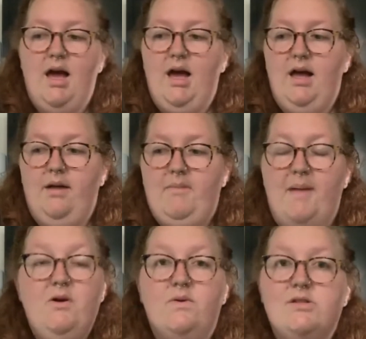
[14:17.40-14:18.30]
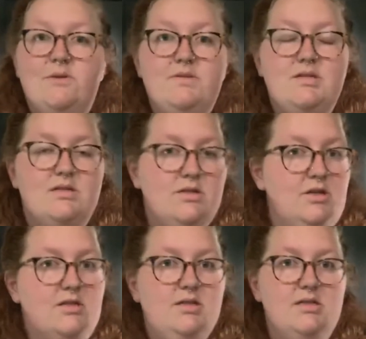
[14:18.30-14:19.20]
I'm always open to
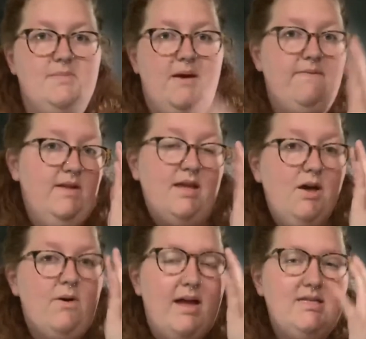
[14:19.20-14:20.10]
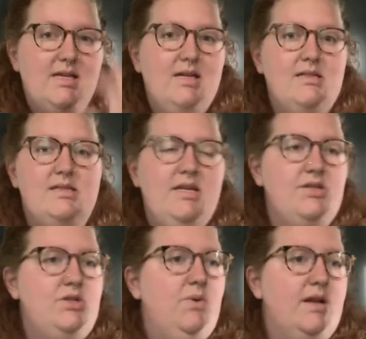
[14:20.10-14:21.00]
suggestions about video ideas,
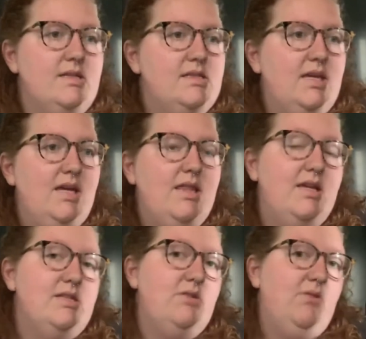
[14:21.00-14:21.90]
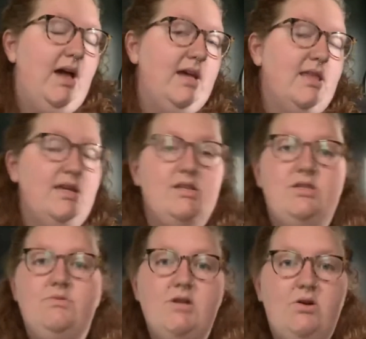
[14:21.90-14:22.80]
things you want to see, things you like, things
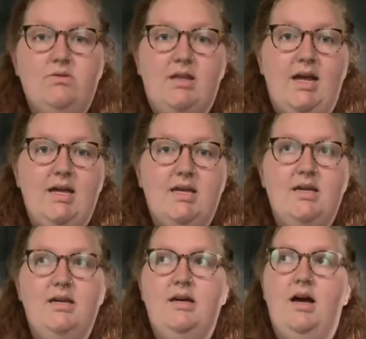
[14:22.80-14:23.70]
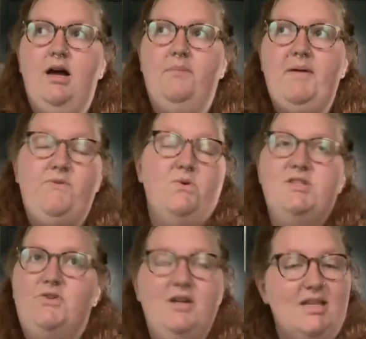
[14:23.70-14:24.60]
you don't like.
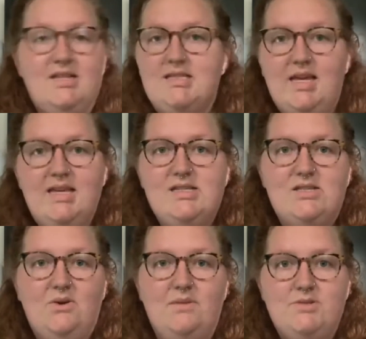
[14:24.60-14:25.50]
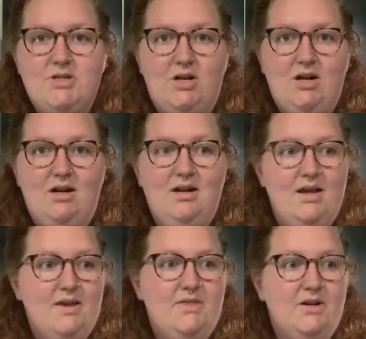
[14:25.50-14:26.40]
Everyone's a critic these days, so I'm sure
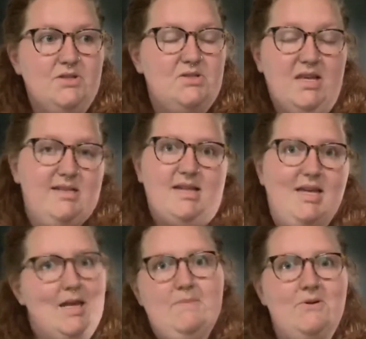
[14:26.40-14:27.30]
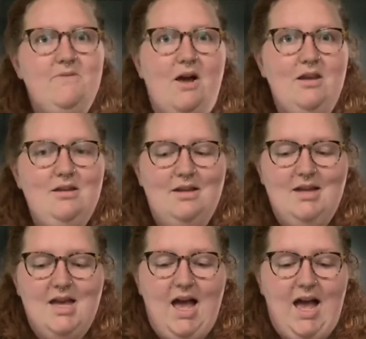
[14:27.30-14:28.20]
there's things I can improve on.
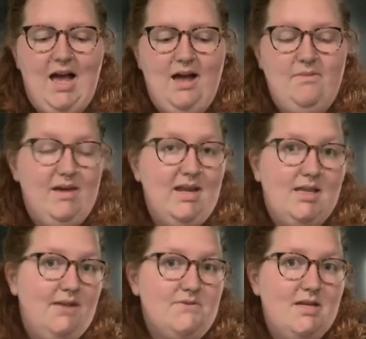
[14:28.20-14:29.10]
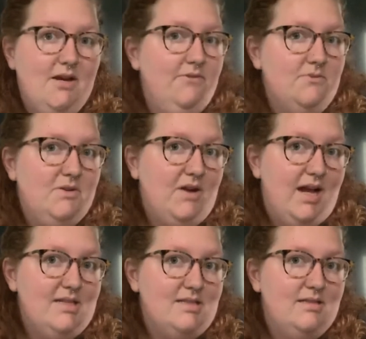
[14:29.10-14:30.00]
And I'd love to hear from you
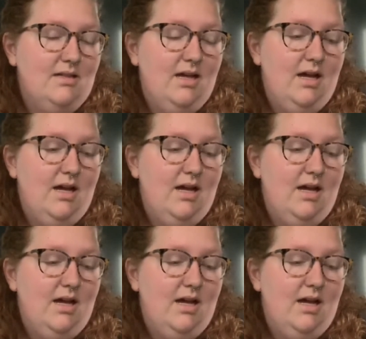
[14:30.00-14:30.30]
guys.